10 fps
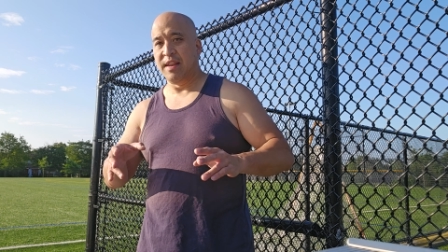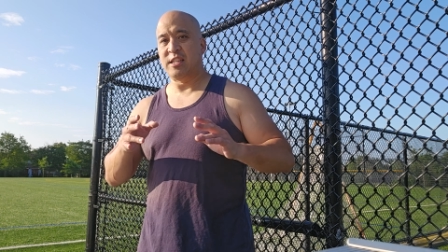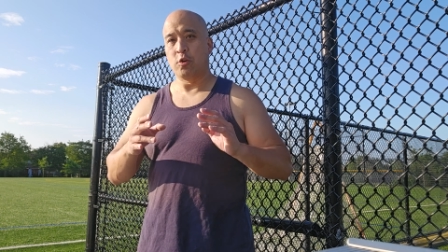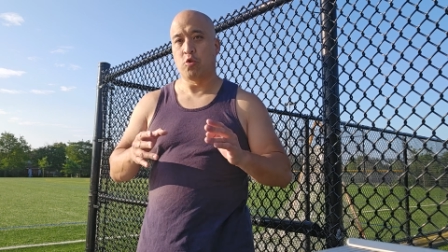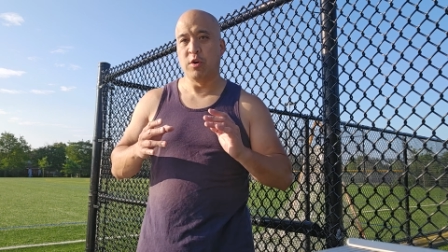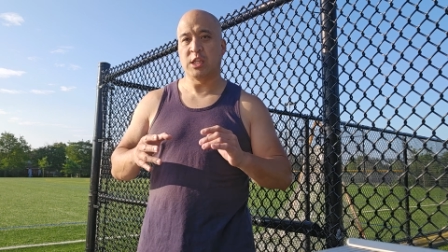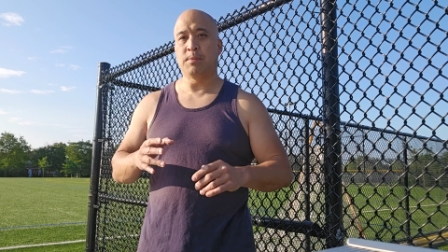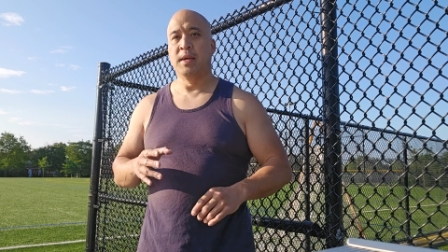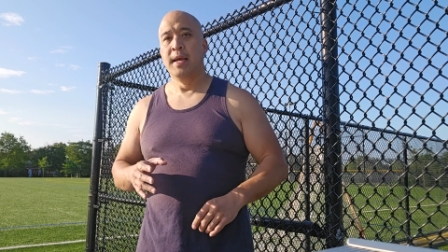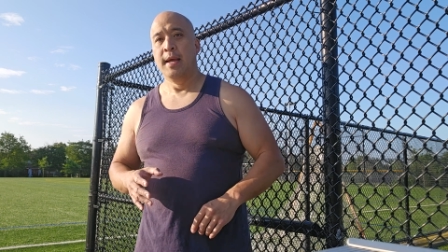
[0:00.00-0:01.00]
it nice and crisp,
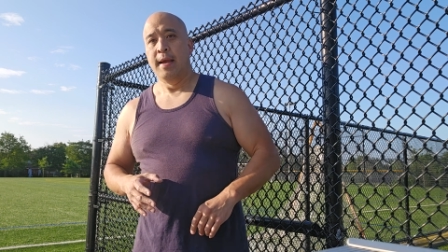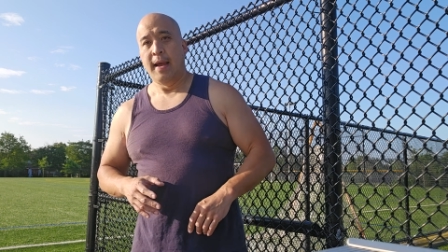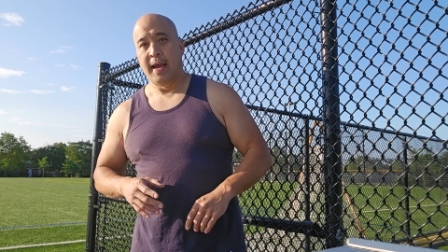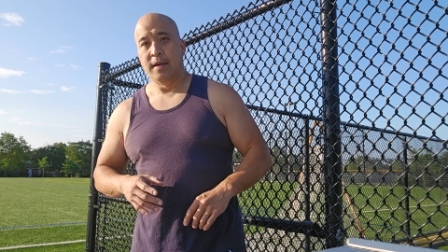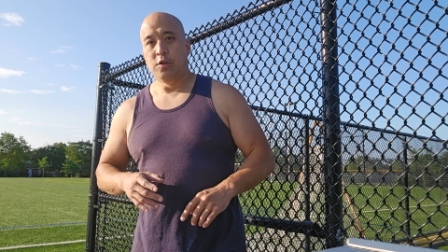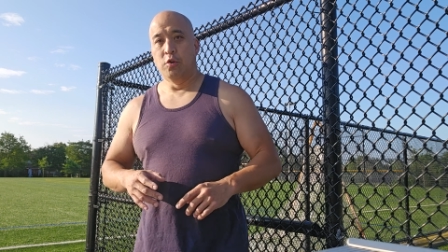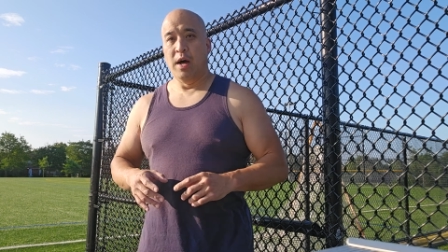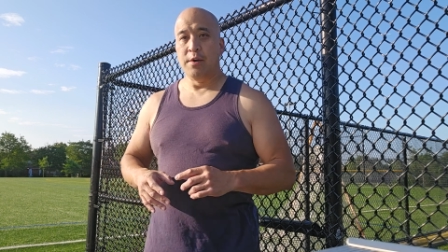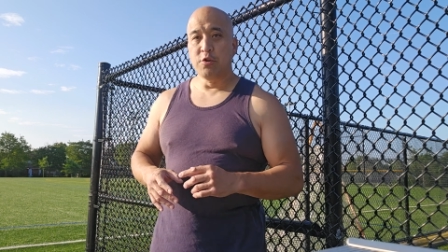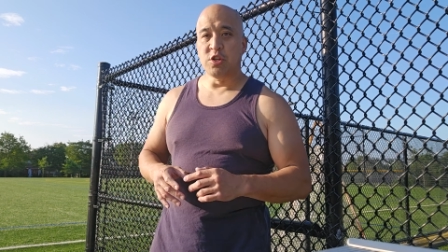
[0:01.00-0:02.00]
and you'll
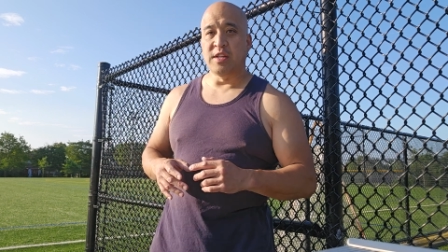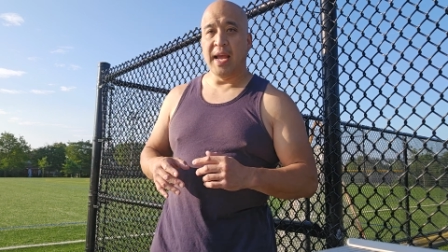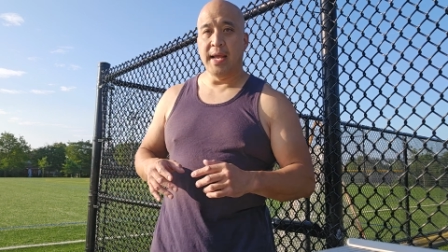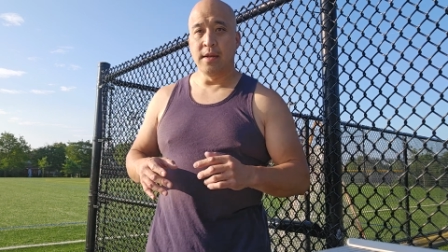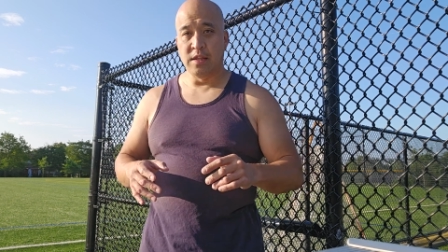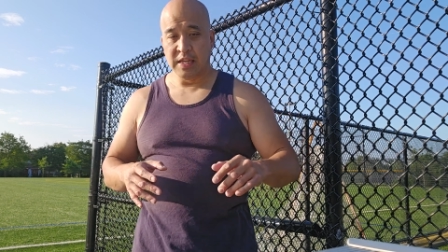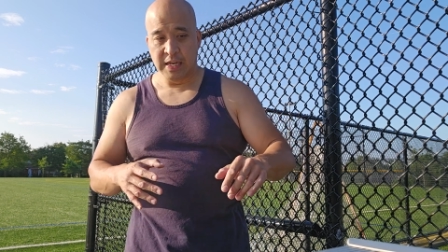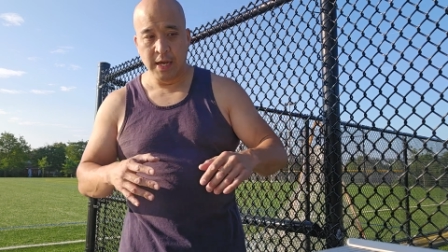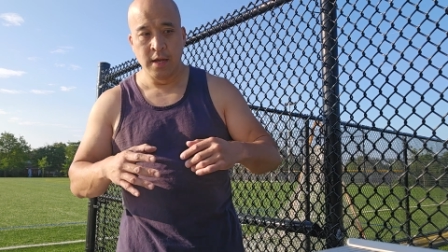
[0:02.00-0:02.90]
understand the